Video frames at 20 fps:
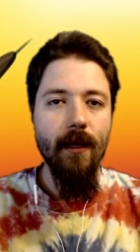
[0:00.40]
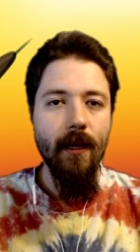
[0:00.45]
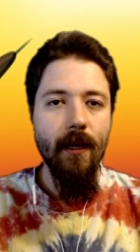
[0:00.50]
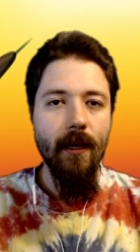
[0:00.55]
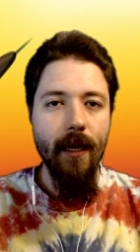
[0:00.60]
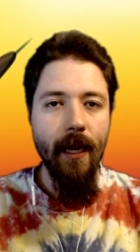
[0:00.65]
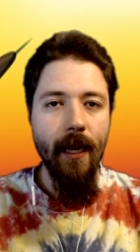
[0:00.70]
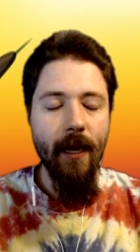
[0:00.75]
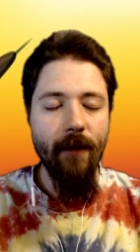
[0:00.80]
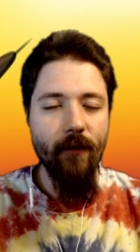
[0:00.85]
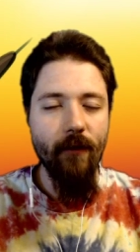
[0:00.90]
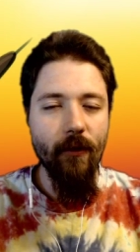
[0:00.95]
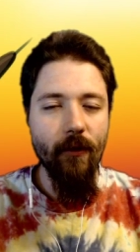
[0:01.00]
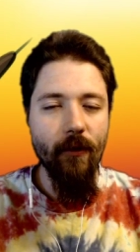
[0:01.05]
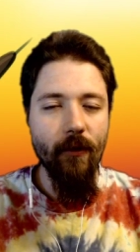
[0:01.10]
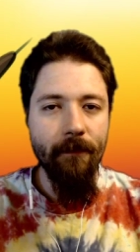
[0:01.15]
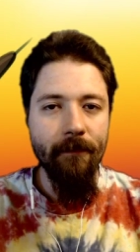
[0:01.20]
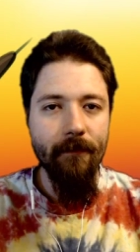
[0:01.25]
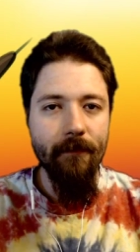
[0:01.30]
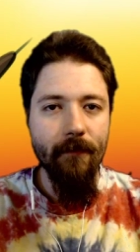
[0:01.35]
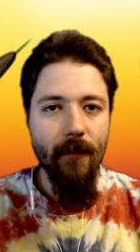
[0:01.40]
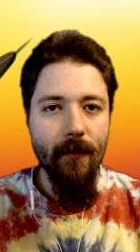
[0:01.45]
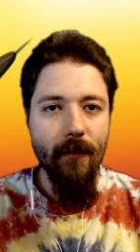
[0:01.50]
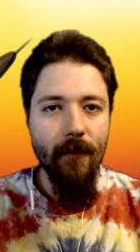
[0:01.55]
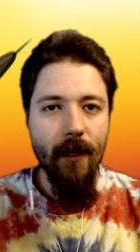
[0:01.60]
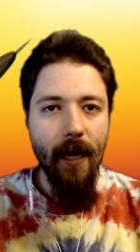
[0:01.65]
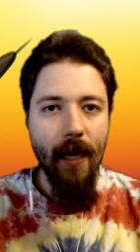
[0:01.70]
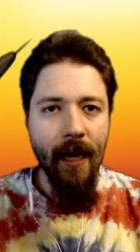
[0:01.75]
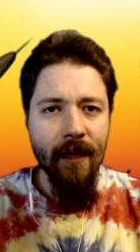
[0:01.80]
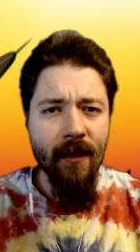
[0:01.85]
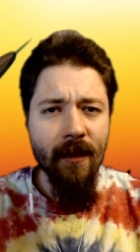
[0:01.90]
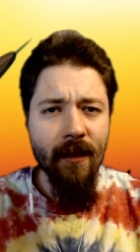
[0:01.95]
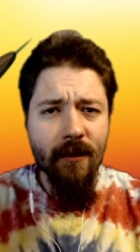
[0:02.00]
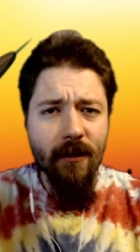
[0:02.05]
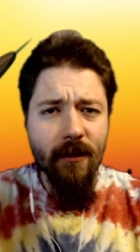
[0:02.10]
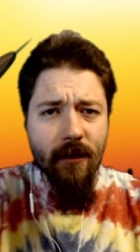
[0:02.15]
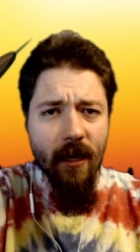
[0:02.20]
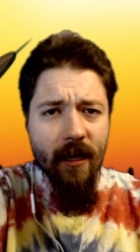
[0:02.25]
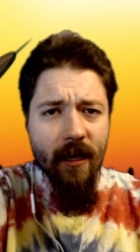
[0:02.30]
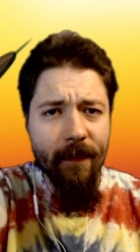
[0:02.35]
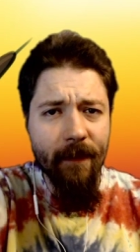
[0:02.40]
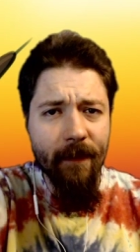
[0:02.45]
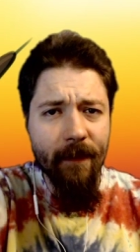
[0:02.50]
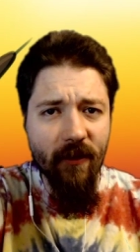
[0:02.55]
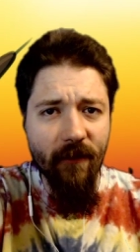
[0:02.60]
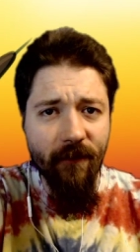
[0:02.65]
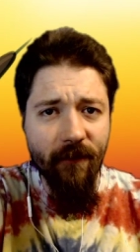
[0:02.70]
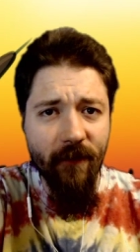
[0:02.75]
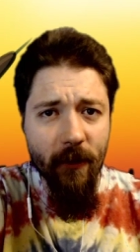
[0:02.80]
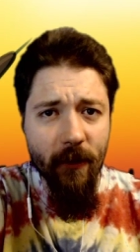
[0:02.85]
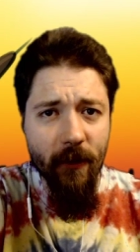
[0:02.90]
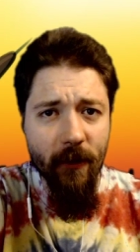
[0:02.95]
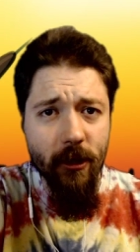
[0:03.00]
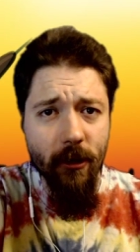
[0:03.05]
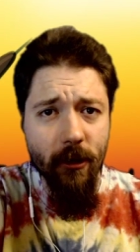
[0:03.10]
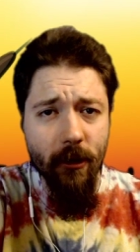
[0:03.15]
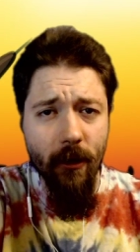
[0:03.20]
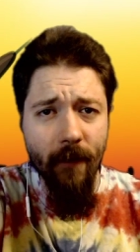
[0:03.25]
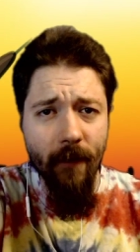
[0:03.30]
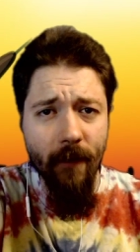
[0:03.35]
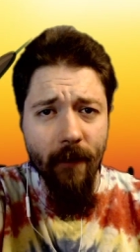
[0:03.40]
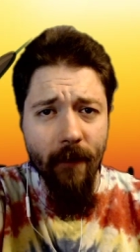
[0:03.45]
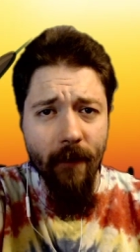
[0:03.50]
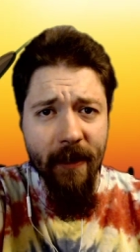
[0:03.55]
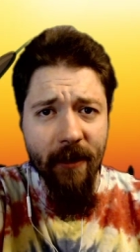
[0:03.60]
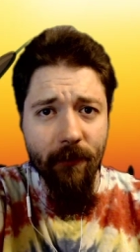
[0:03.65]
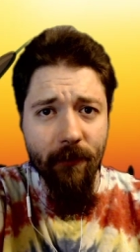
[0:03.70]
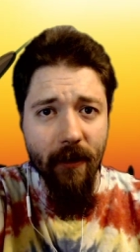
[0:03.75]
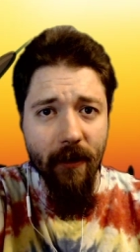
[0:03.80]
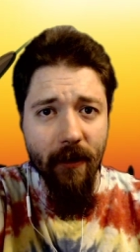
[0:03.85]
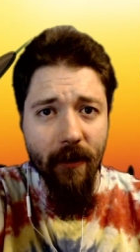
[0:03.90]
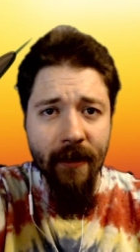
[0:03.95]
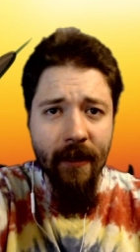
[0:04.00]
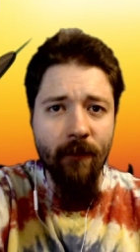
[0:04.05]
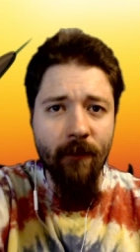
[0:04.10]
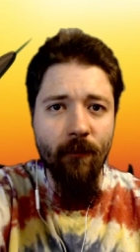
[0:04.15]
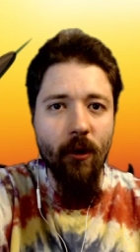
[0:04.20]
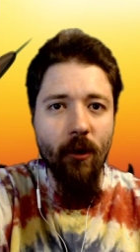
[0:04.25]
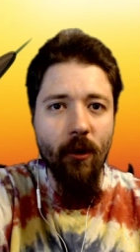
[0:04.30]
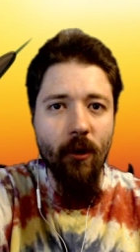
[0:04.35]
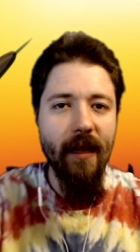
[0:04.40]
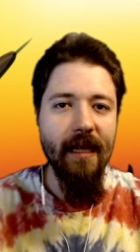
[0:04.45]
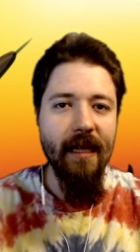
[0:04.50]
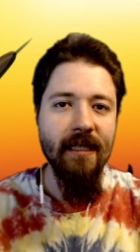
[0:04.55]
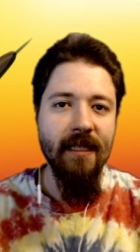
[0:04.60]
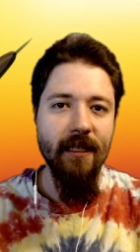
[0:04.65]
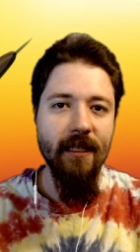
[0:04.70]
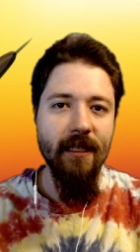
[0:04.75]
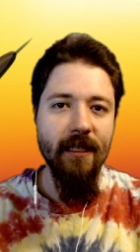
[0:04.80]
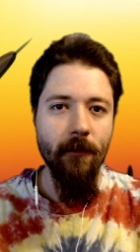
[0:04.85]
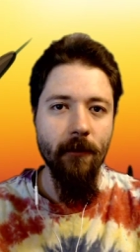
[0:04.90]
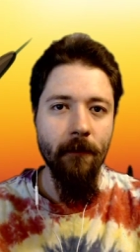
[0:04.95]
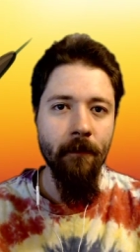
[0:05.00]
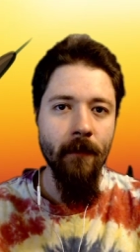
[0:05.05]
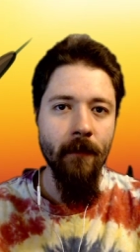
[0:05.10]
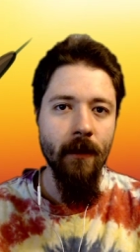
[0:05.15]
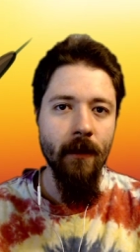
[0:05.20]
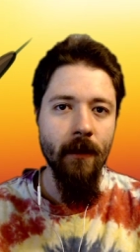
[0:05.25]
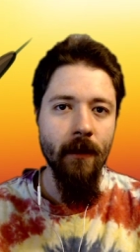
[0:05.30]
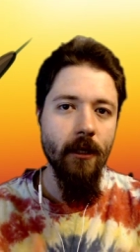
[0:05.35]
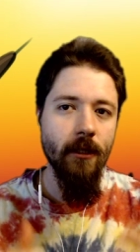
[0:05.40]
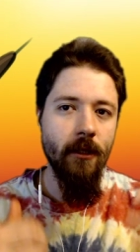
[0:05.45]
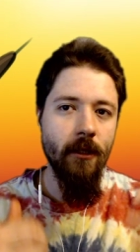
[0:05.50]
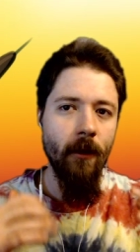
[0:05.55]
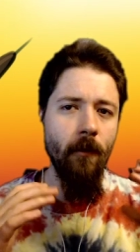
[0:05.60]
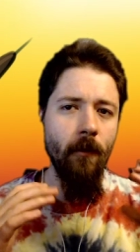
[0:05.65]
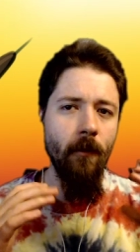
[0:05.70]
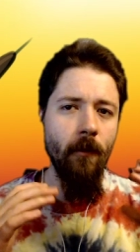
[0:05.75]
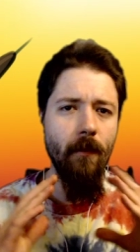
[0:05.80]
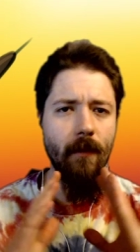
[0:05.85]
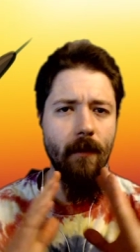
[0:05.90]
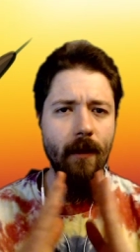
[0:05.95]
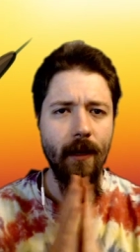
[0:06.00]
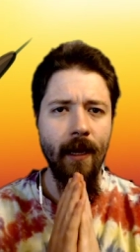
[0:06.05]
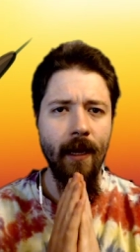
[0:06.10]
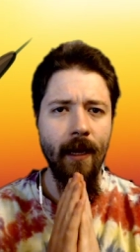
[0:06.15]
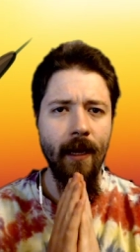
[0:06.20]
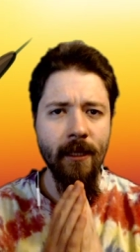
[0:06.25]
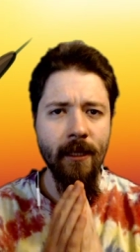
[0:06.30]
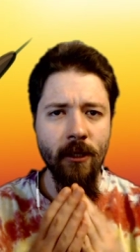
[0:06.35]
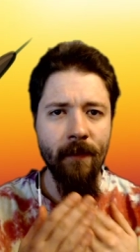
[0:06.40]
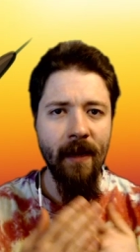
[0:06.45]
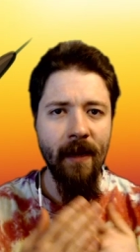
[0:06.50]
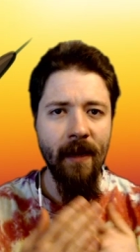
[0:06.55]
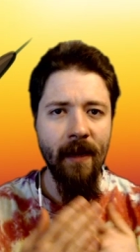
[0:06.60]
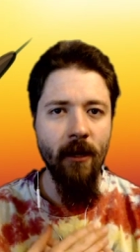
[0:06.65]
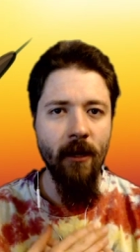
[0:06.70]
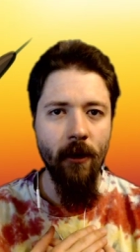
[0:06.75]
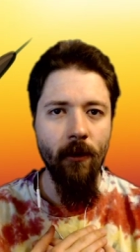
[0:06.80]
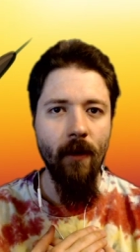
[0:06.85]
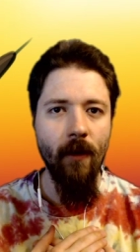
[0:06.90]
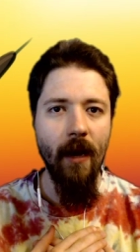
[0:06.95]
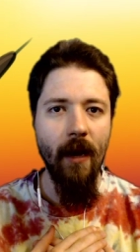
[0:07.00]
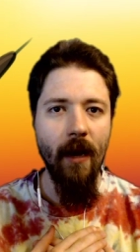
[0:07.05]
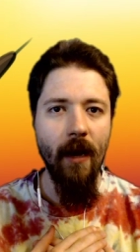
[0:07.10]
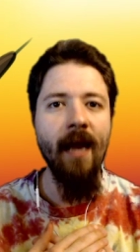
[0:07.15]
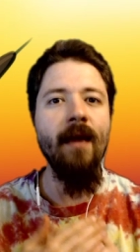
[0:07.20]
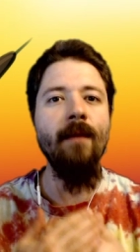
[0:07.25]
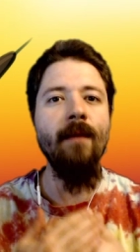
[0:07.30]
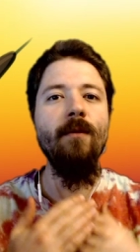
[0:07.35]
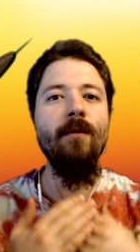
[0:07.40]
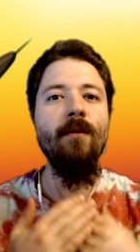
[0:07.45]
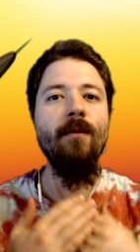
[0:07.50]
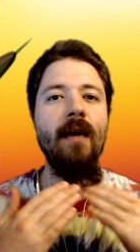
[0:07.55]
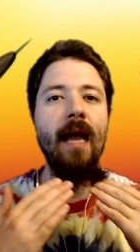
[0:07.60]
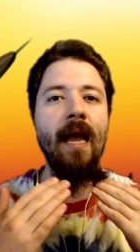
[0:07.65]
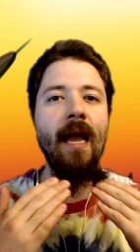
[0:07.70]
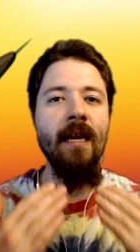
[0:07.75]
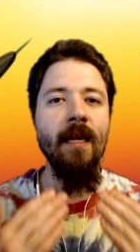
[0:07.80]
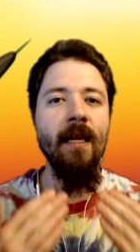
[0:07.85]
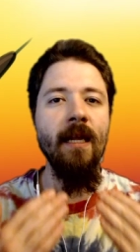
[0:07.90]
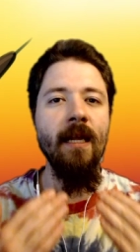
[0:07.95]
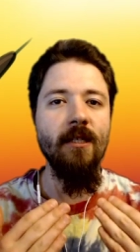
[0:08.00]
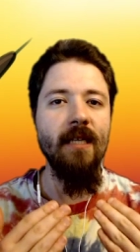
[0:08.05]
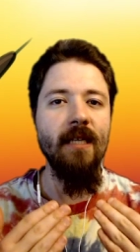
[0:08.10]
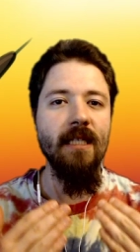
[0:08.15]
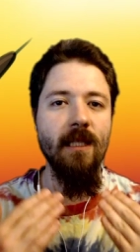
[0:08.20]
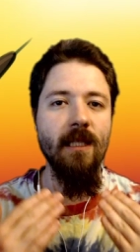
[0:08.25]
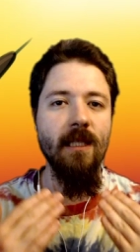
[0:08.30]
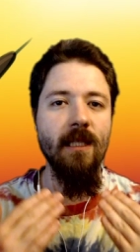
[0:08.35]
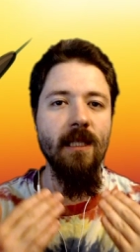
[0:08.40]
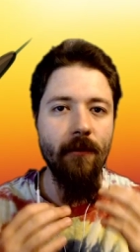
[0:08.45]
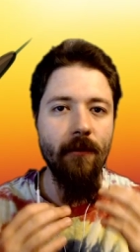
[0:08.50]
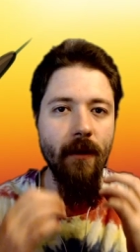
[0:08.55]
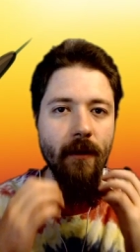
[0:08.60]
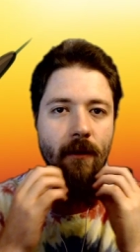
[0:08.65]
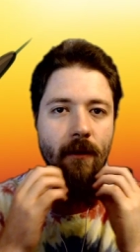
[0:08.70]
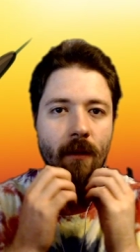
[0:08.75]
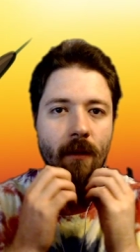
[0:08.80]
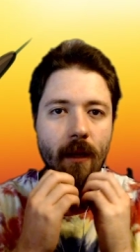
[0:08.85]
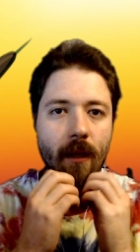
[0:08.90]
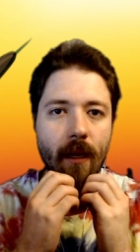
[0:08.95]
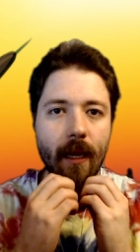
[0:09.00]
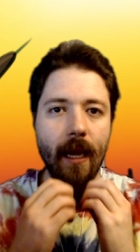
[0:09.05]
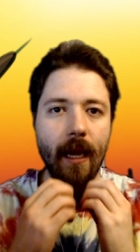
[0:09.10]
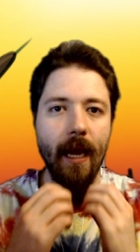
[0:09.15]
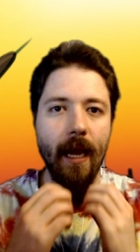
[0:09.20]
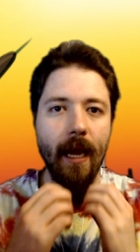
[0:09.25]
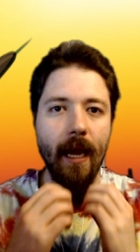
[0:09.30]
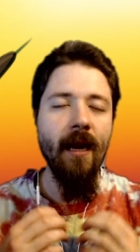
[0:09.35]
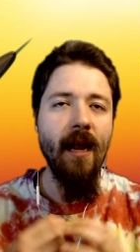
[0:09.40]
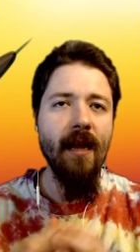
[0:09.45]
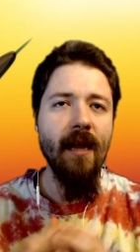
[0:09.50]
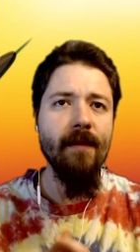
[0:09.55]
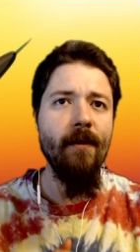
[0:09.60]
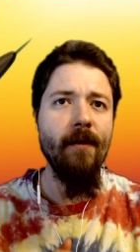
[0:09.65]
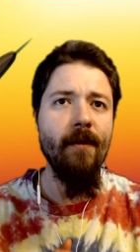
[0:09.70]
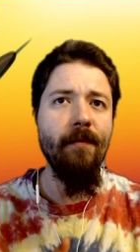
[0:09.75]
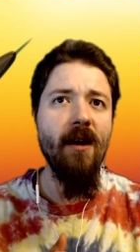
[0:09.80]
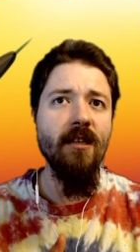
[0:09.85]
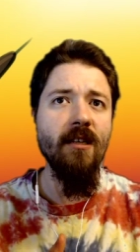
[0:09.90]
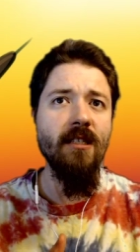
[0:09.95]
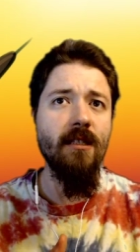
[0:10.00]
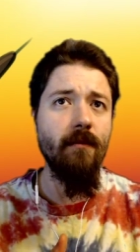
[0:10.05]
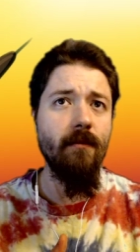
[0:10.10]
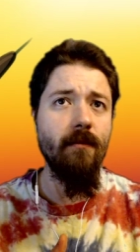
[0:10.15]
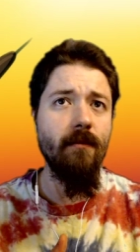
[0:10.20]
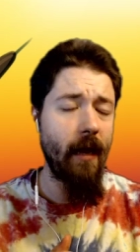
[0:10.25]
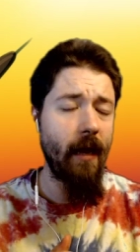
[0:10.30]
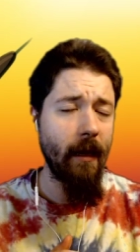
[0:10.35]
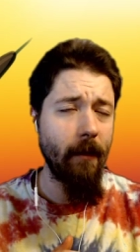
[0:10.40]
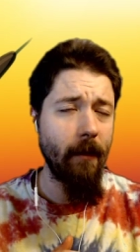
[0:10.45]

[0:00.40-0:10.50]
Hey everyone, I'd like to talk about the future of speedrunning in Rogue Legacy 2. So, as you might know, I am a any percent speedrunner, and I am amongst like